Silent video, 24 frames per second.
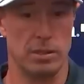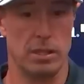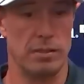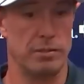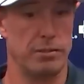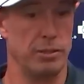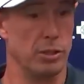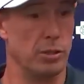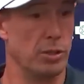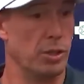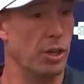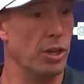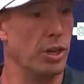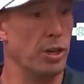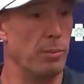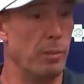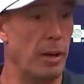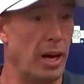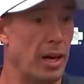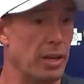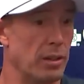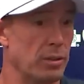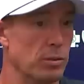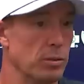I feel good
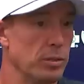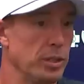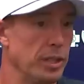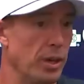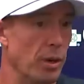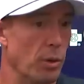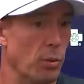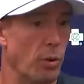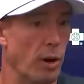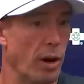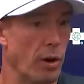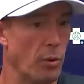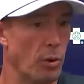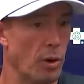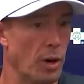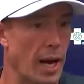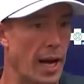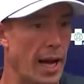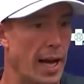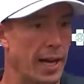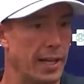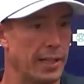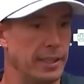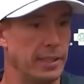about, you know, where we're
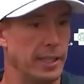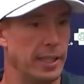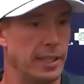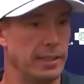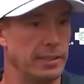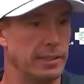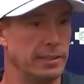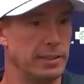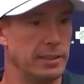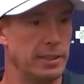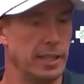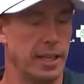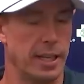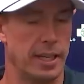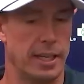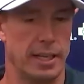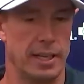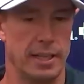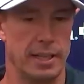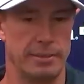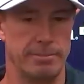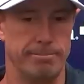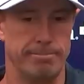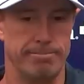at and,
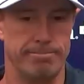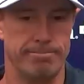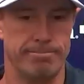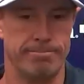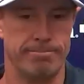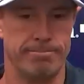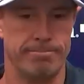um,